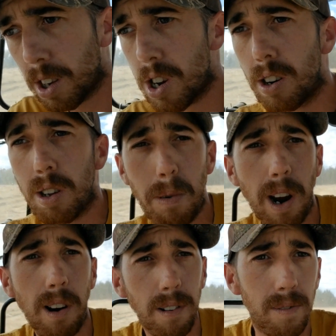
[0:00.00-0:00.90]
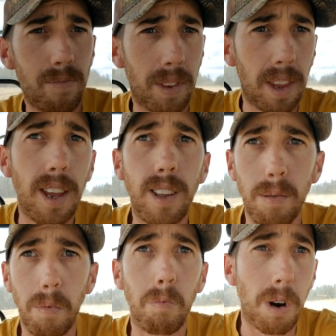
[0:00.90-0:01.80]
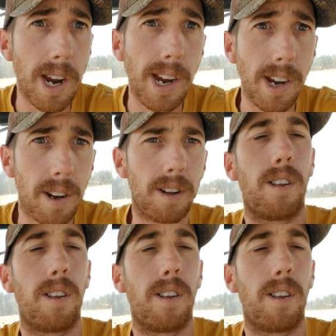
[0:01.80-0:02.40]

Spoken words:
show's about. It's real.